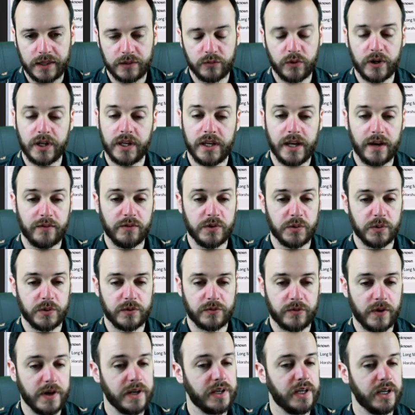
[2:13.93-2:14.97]
and then Ricky Evans
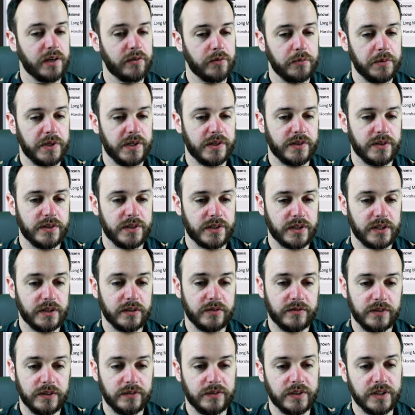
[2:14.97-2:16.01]
with a free kick from distance
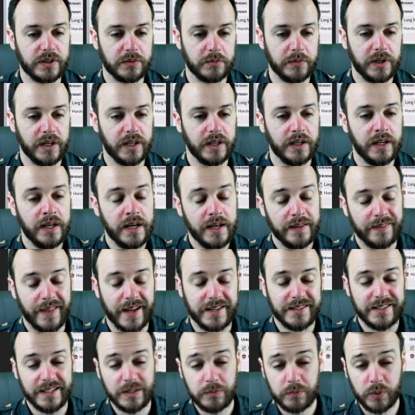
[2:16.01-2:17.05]
in the 50th minute.
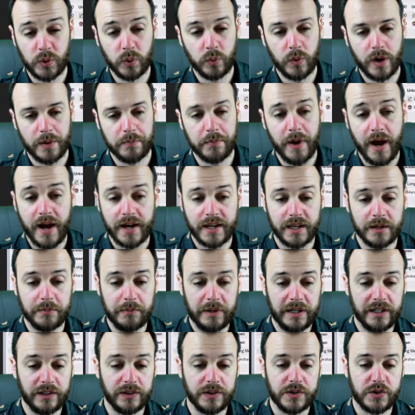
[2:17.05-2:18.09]
They did pull one back
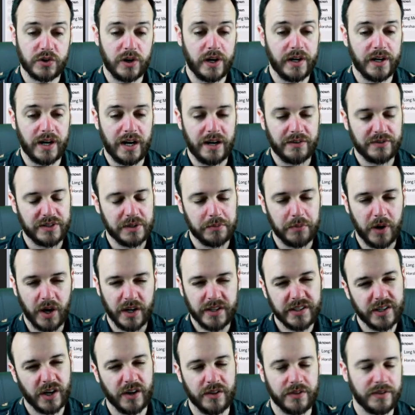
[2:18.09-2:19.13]
immediately straight after,
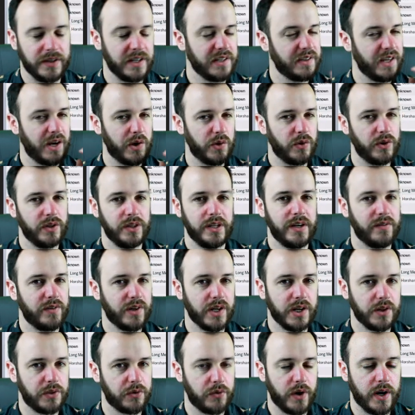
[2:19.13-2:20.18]
but I don't think they were really
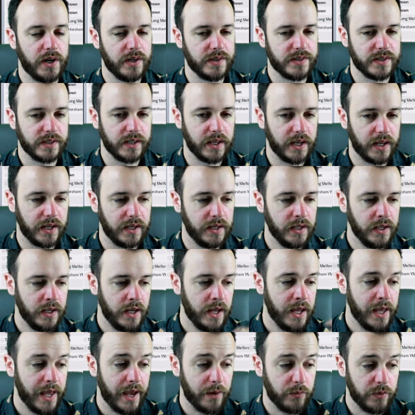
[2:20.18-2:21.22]
ever going to threaten us again.
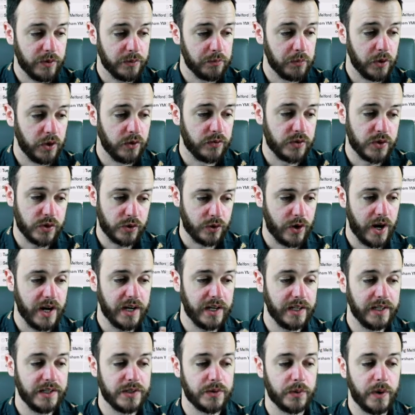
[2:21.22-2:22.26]
And we moved
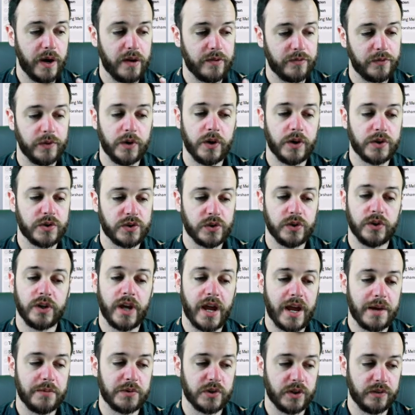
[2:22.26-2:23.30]
straight into our first
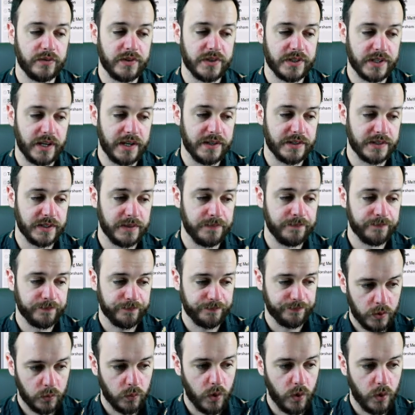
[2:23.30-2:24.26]
two games of the season.